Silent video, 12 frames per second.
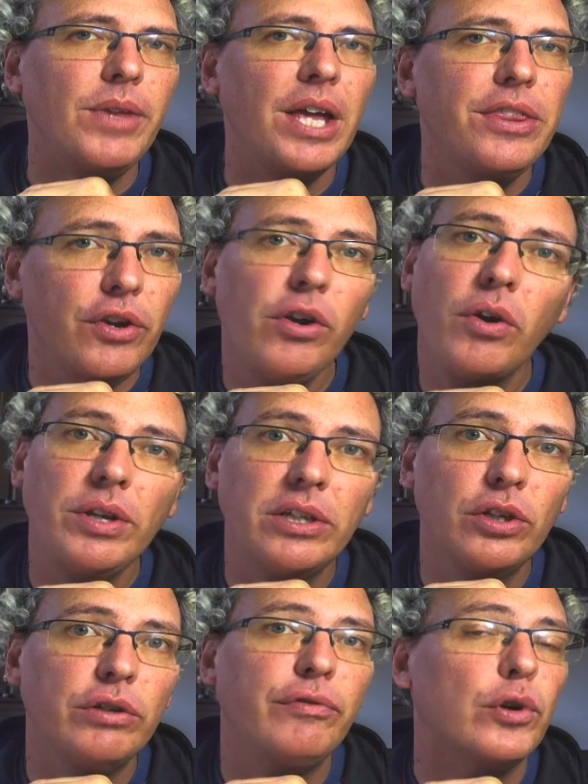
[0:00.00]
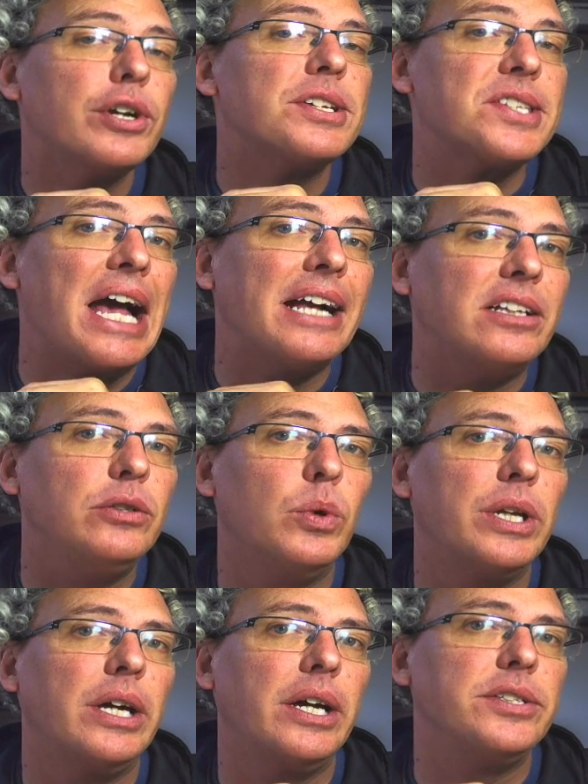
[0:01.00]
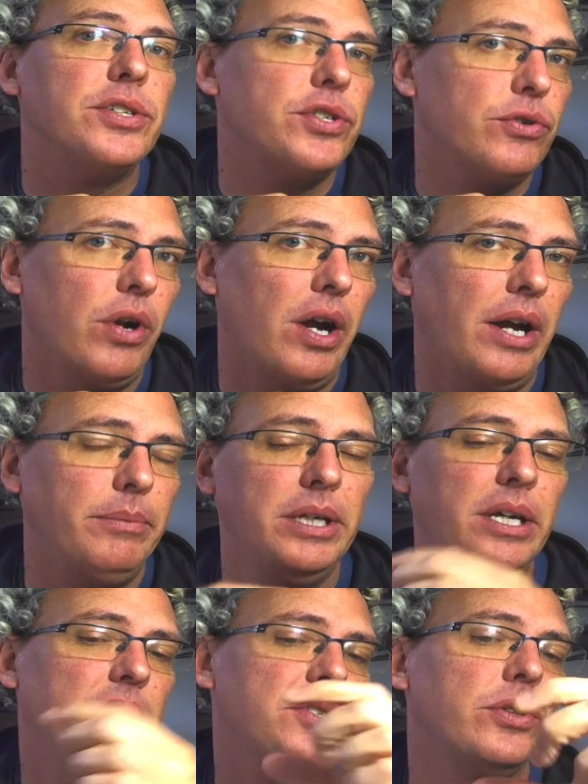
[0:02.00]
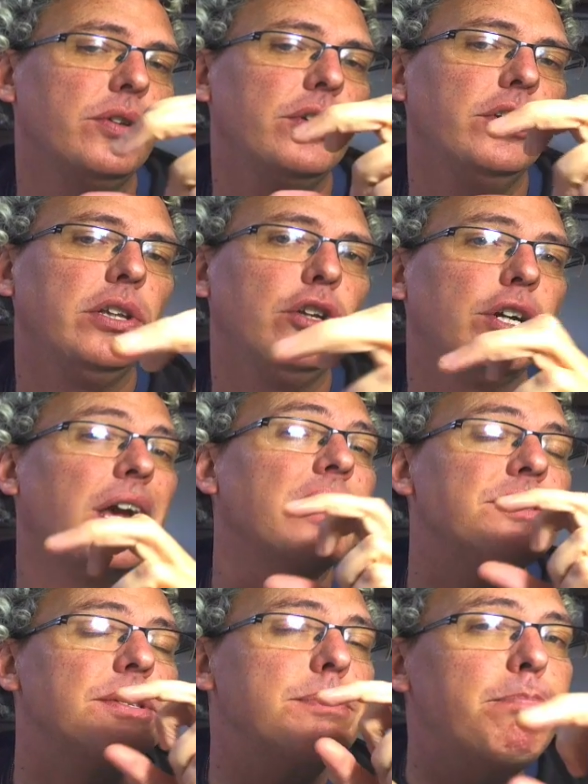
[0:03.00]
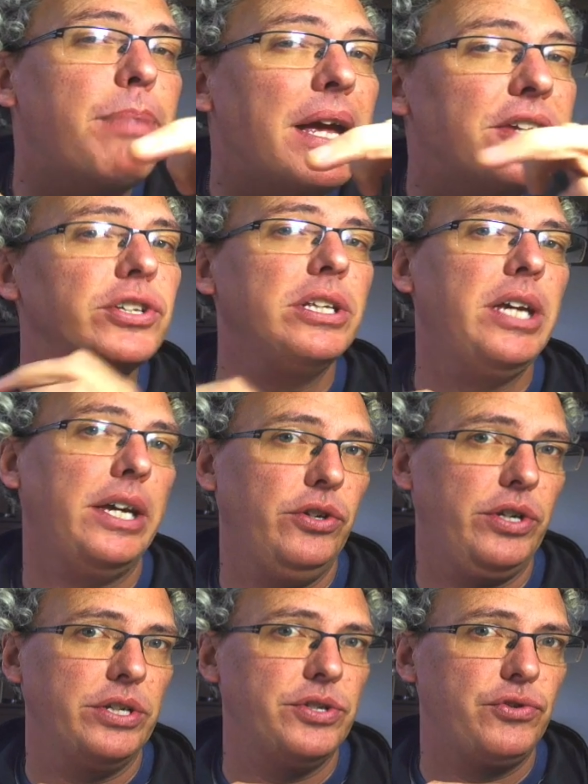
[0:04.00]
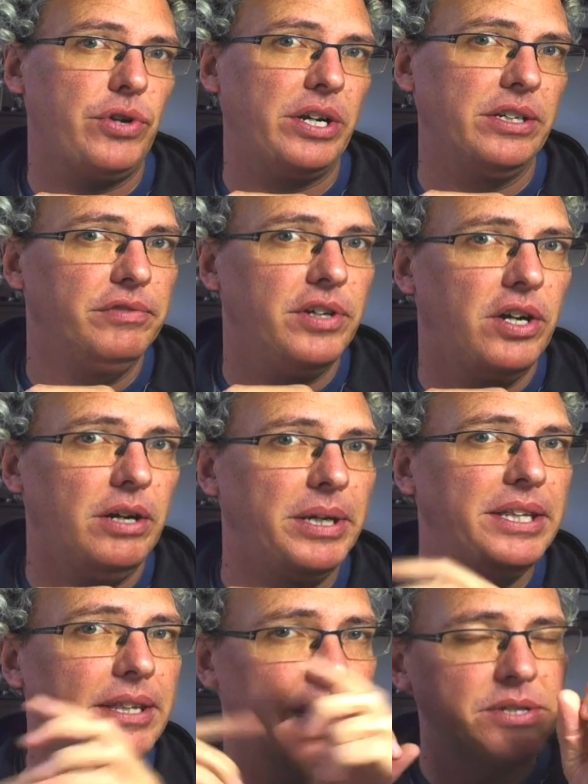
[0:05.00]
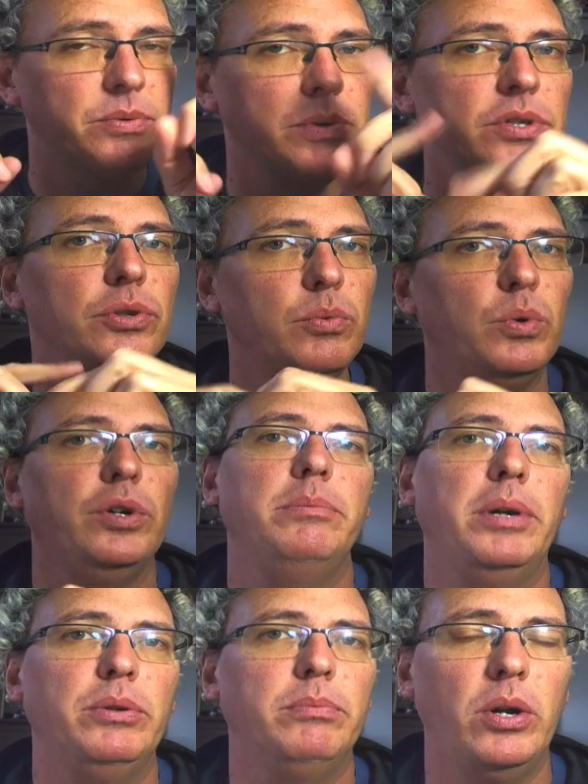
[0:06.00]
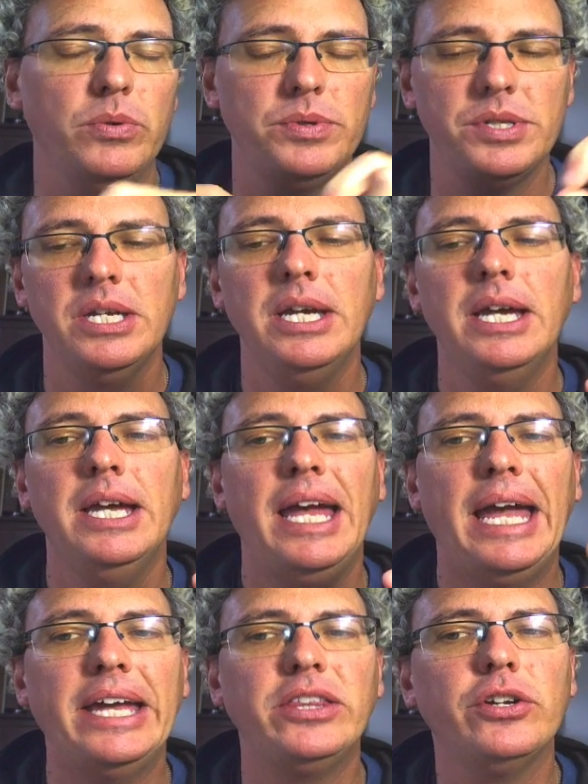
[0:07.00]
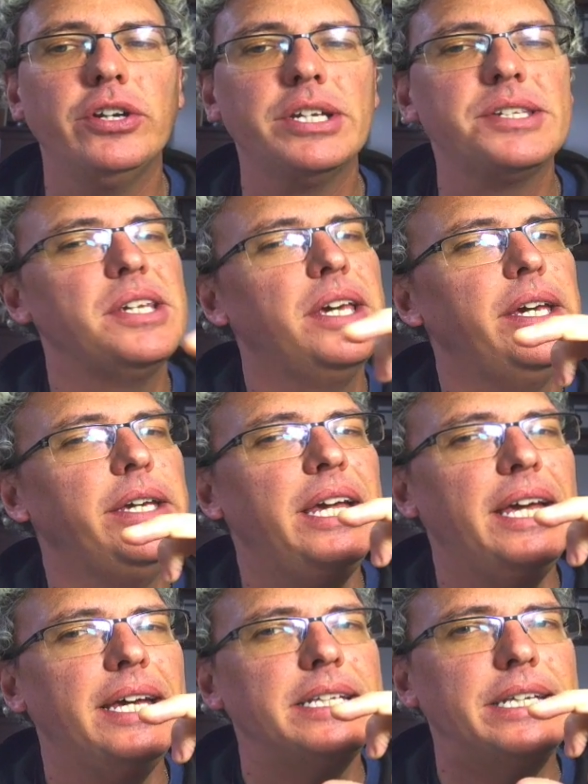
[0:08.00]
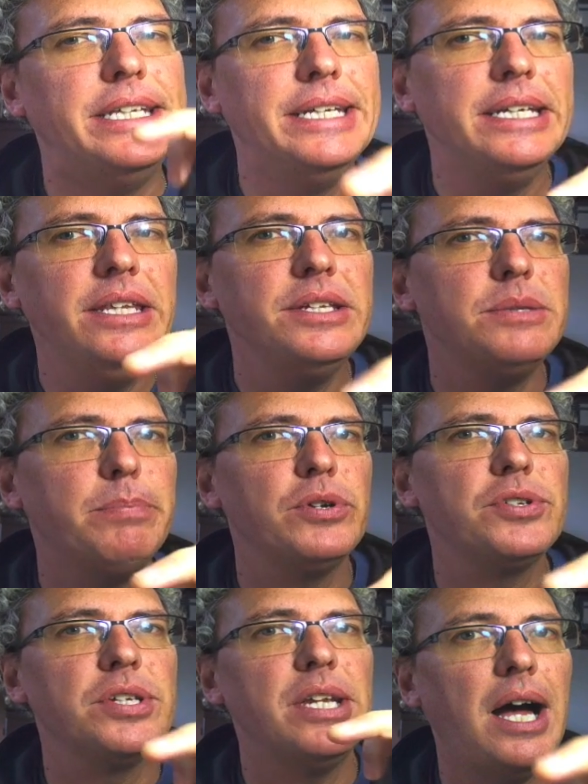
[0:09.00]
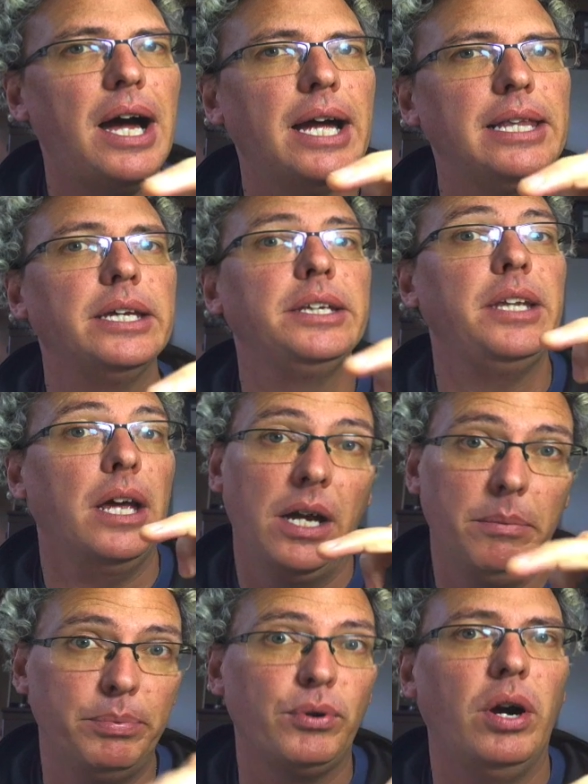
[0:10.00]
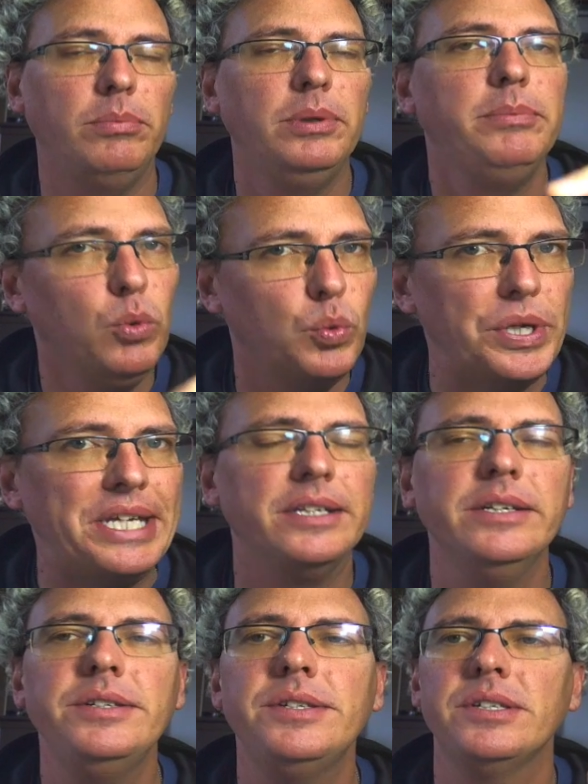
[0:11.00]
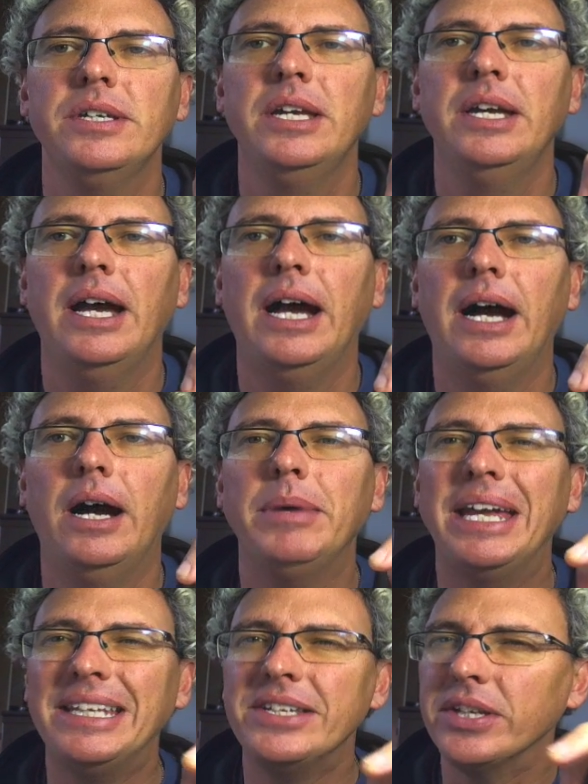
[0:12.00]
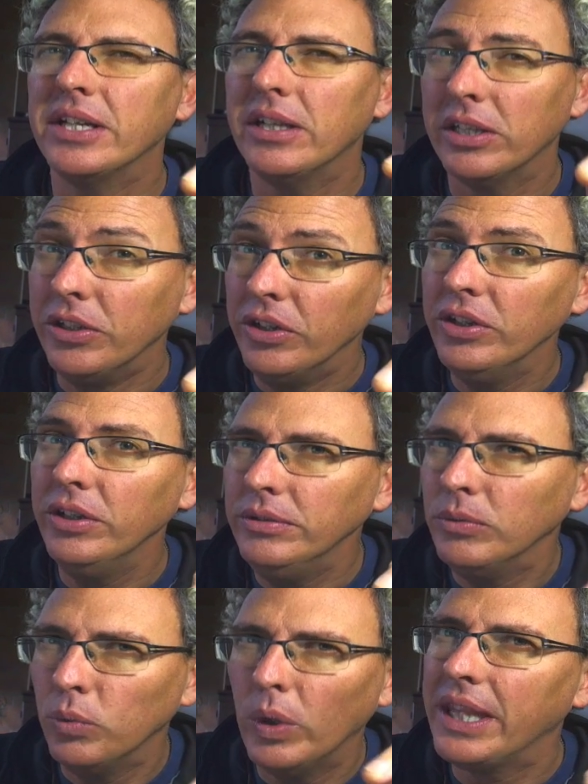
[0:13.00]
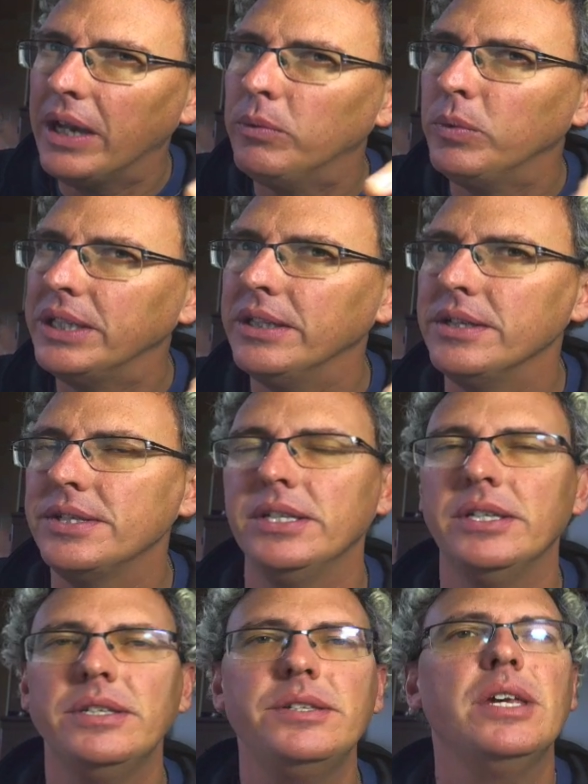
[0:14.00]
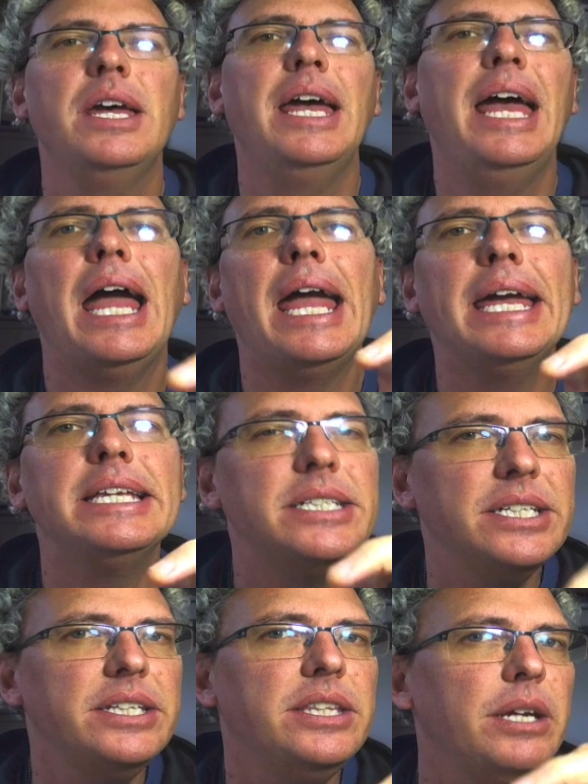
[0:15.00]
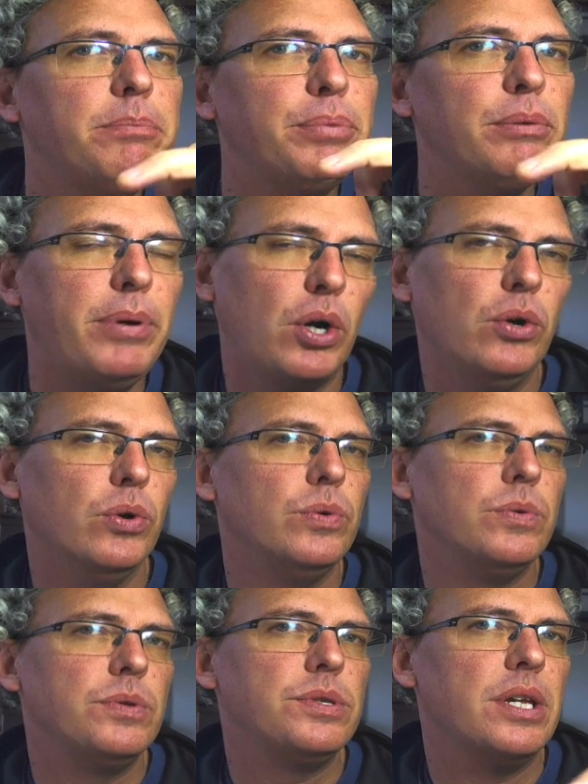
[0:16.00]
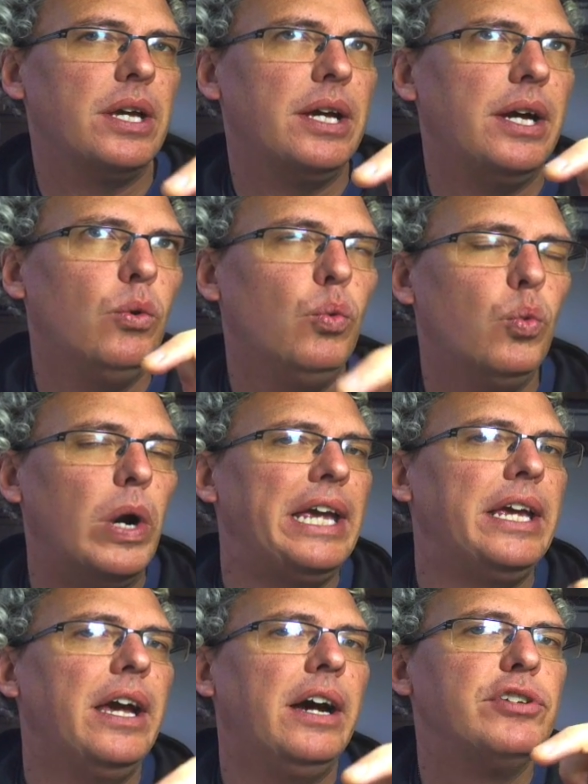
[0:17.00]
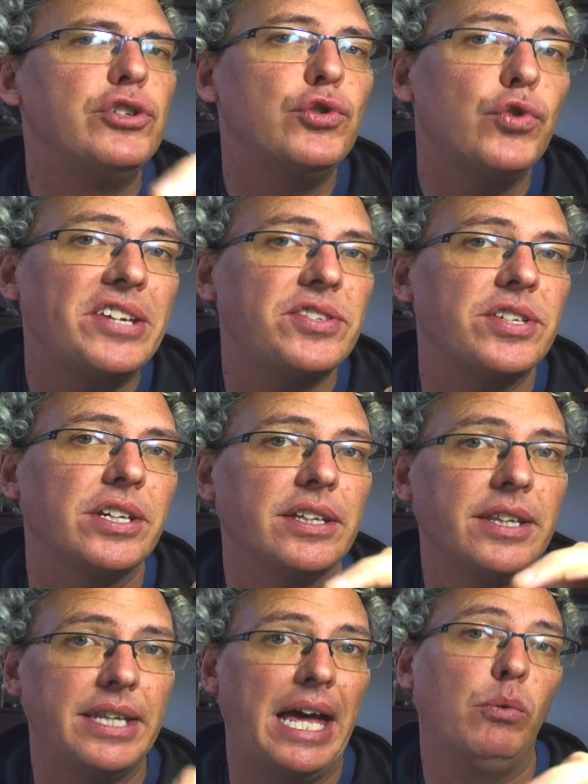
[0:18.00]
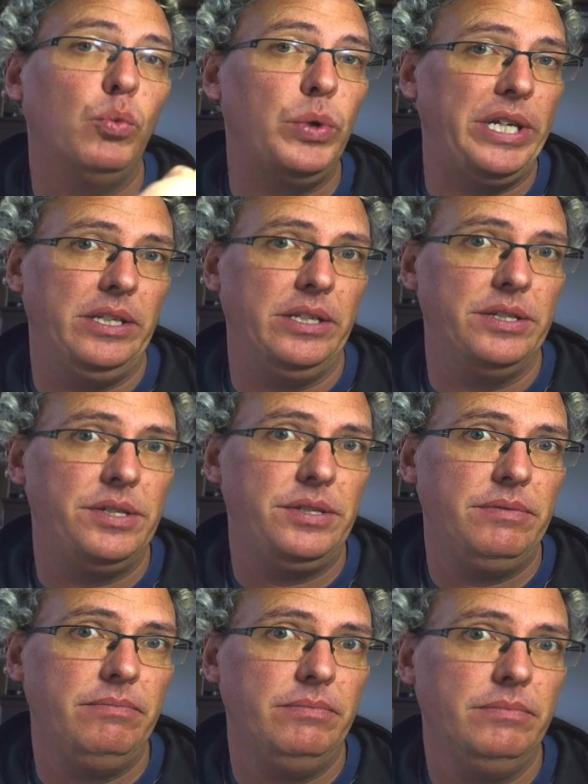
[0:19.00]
they're going to look for exactly what I described. So they're going to look especially at your constructive comment. That's what you should worry about most. And they're going to say, did this person highlight a problem, a weakness? Um, and is it clear what that weakness is? And did they propose a way of addressing that weakness?